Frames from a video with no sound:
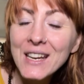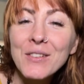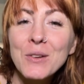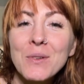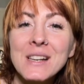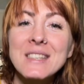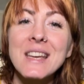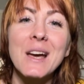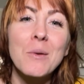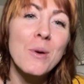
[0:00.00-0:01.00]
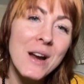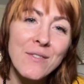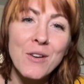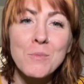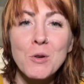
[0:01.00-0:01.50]
If you want to take a break
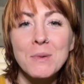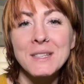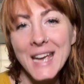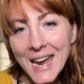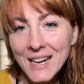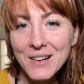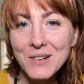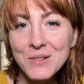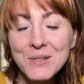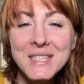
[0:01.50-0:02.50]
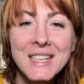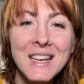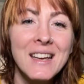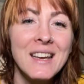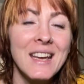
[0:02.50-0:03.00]
from your potatoes
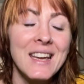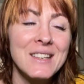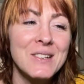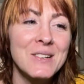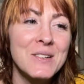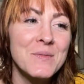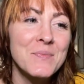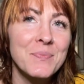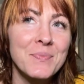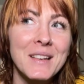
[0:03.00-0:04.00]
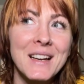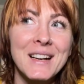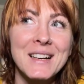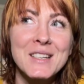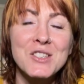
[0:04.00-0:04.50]
and your
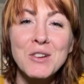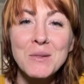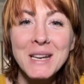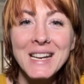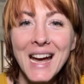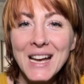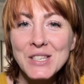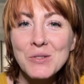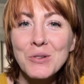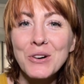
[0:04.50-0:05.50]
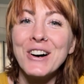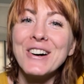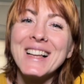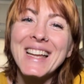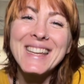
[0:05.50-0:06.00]
string bean
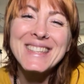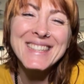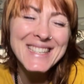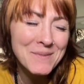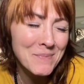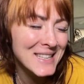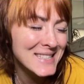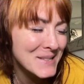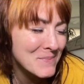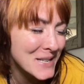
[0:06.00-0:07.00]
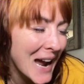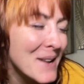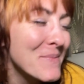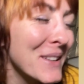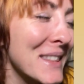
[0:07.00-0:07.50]
casserole and spend some
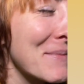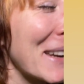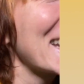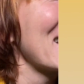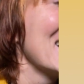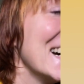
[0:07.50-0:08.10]
time with me.